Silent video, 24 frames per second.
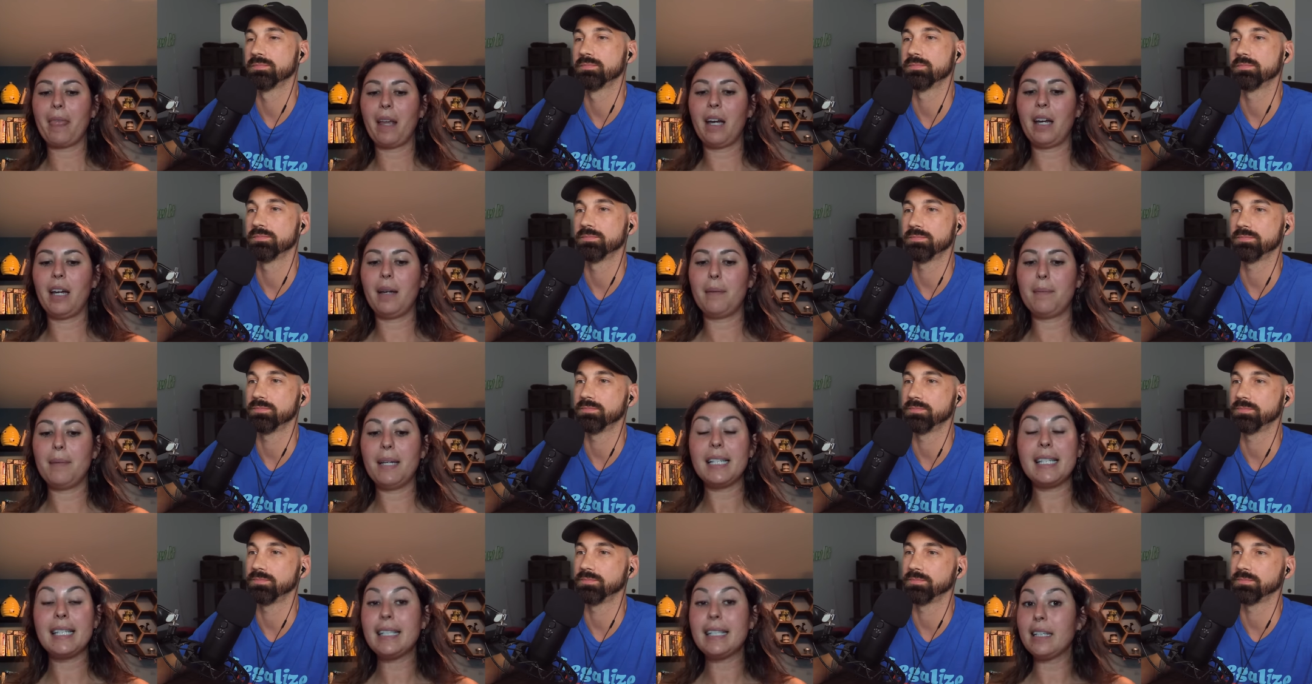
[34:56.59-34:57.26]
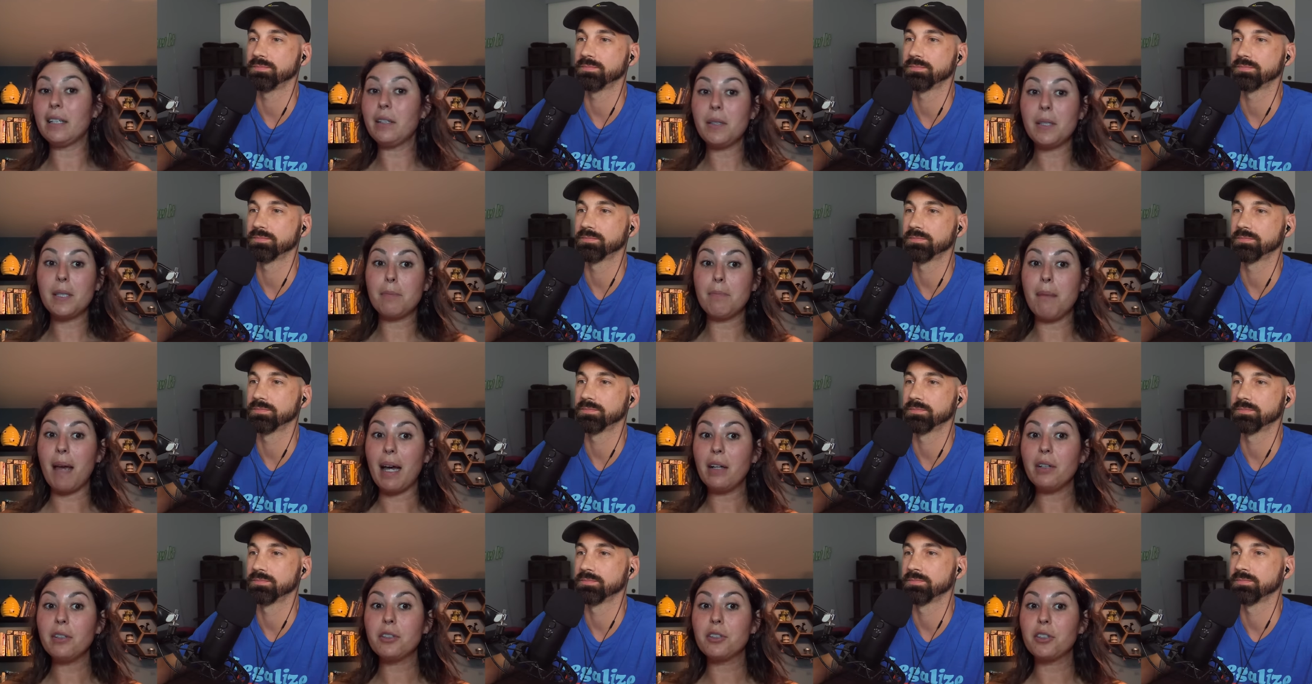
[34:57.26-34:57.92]
Speaker 1: It still
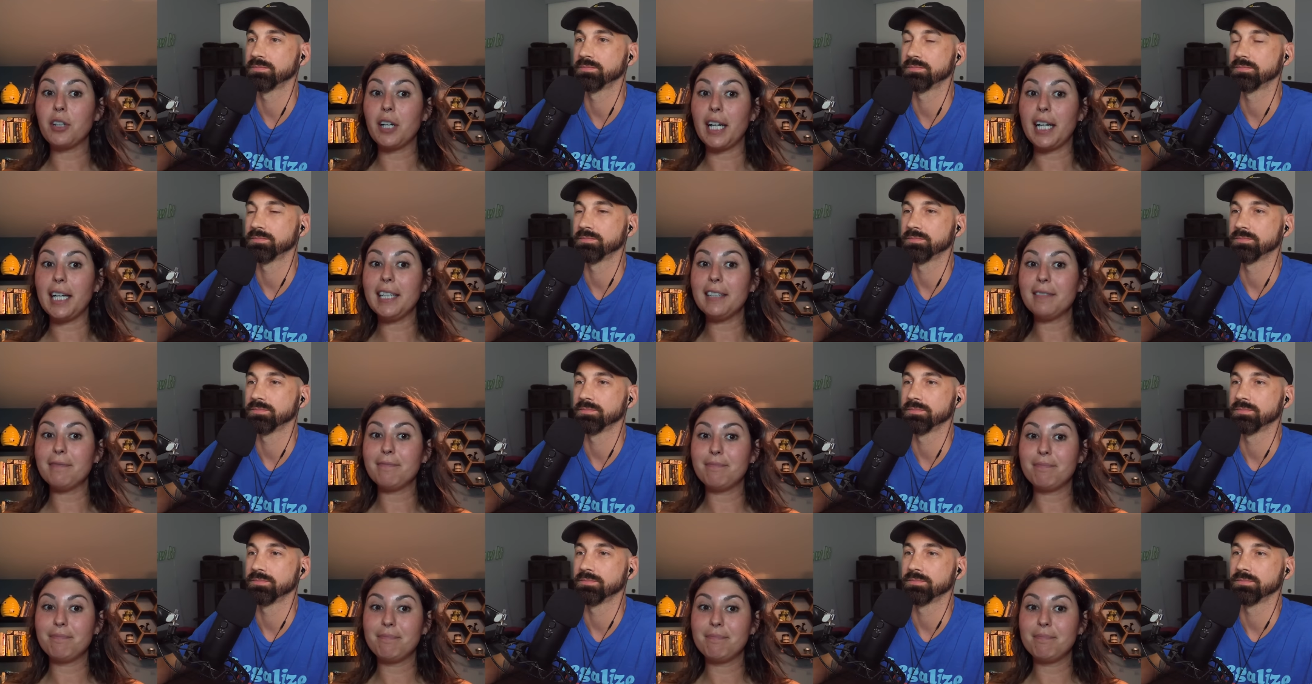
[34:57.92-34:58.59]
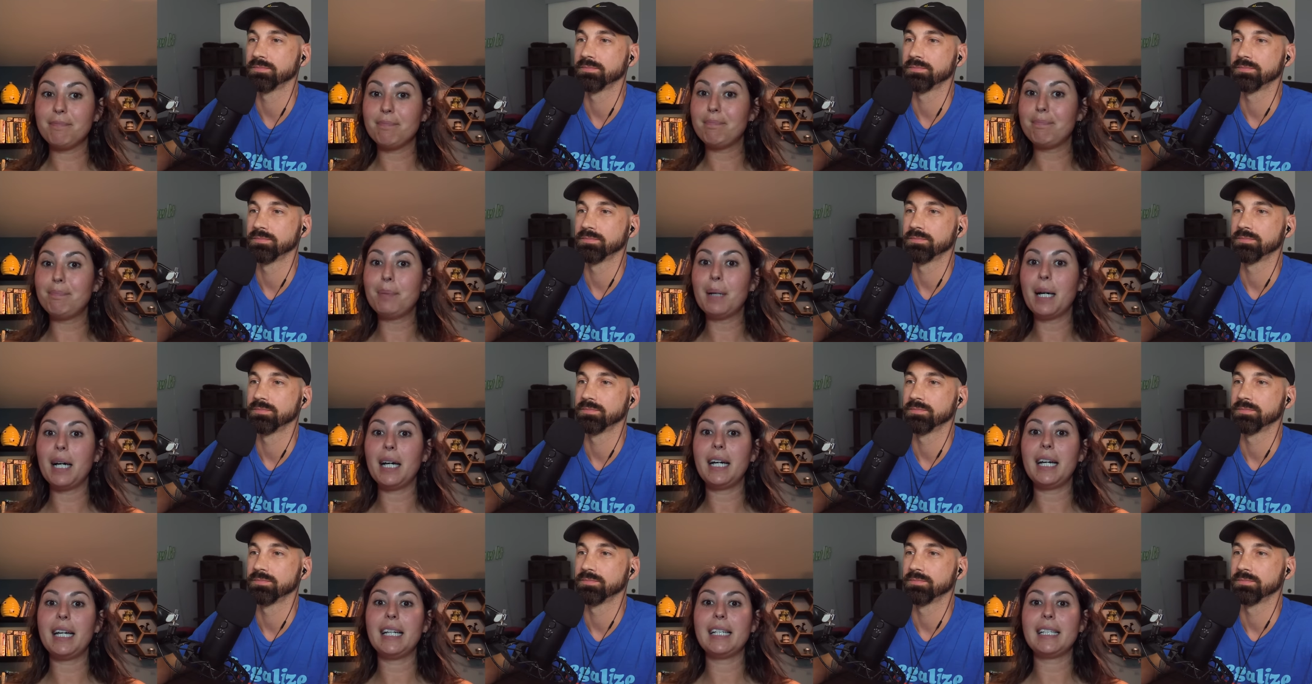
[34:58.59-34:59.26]
smelled great,
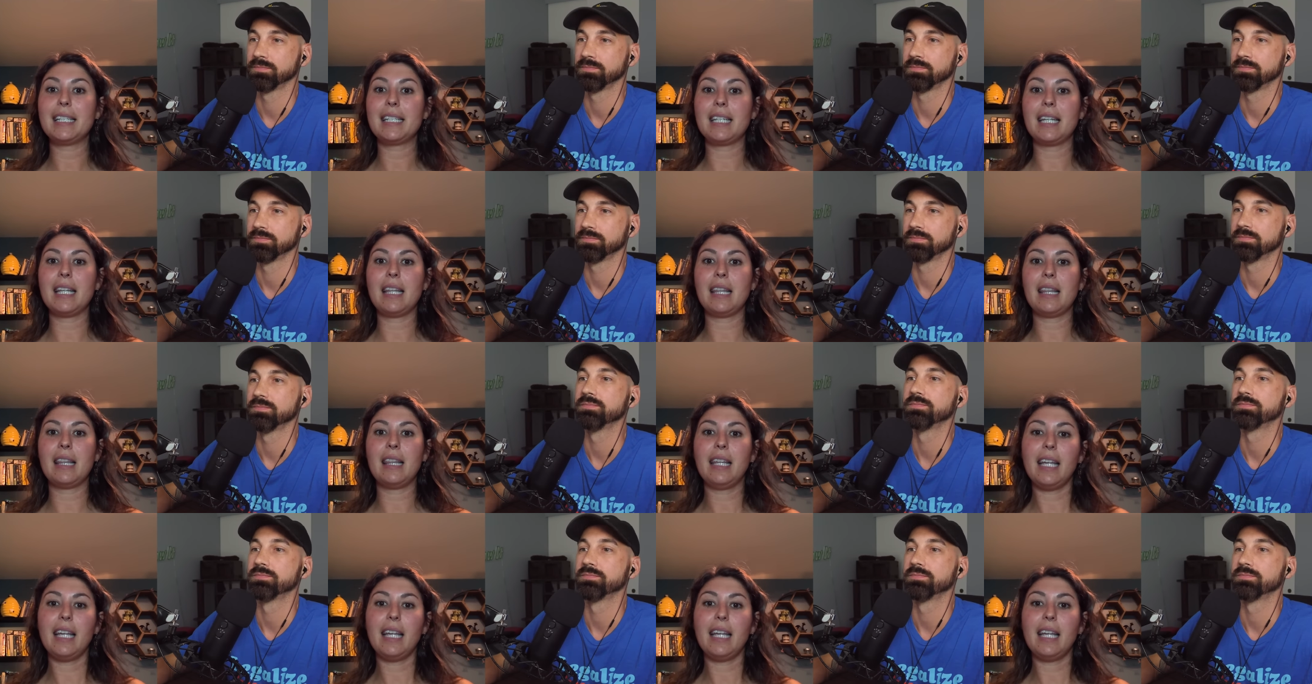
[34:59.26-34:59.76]
but